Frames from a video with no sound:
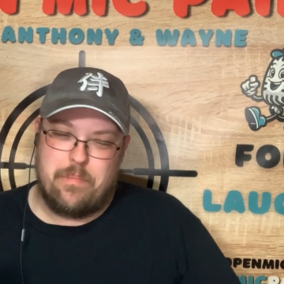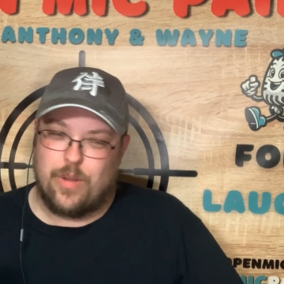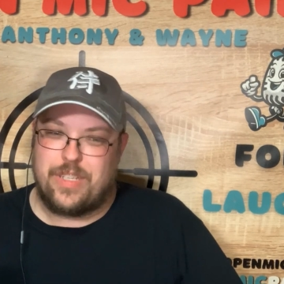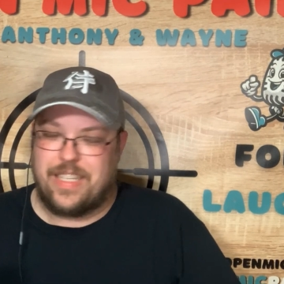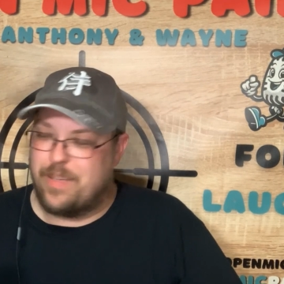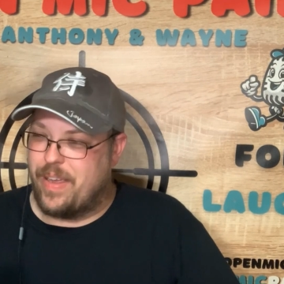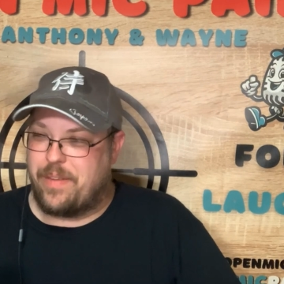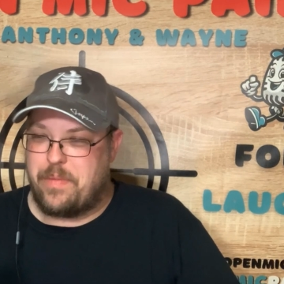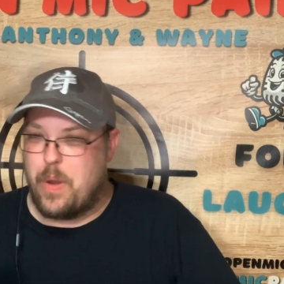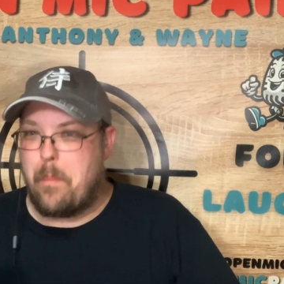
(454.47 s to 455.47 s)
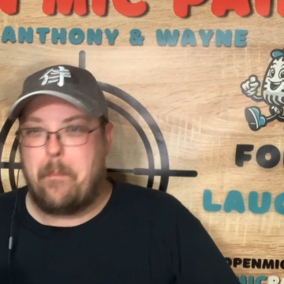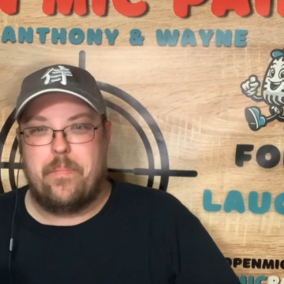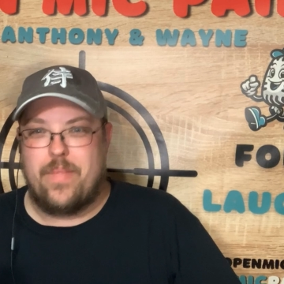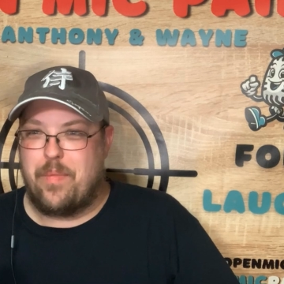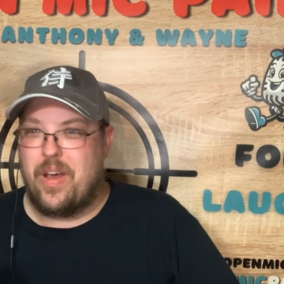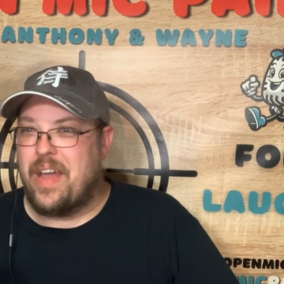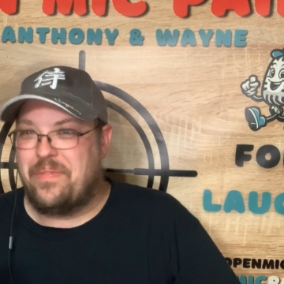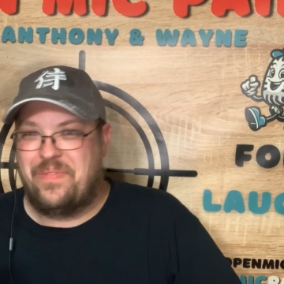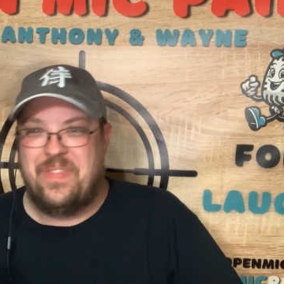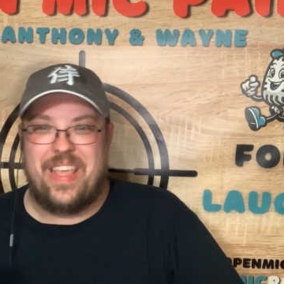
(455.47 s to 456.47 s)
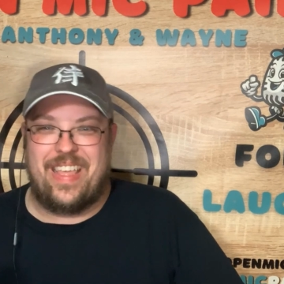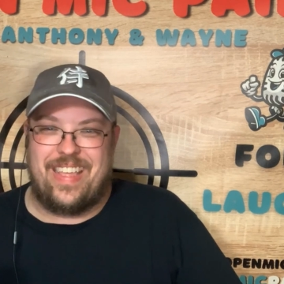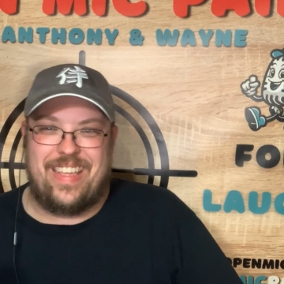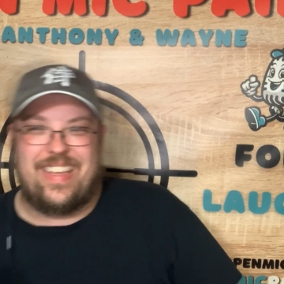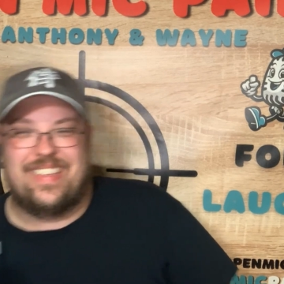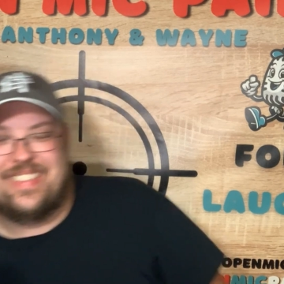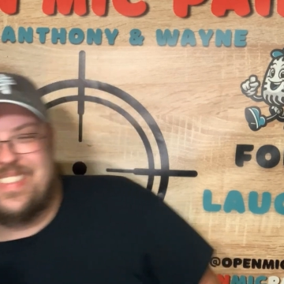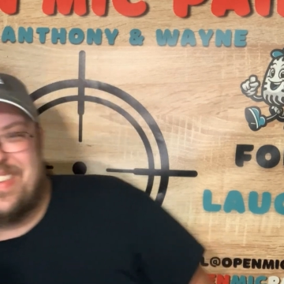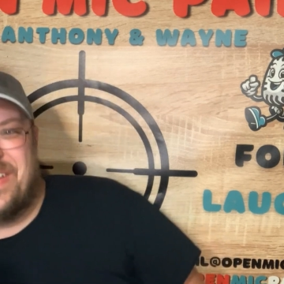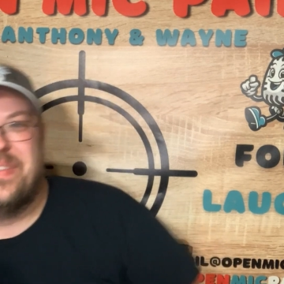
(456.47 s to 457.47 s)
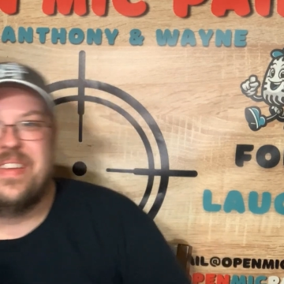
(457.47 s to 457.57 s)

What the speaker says: Most times I'm like, nope, I'm not. So,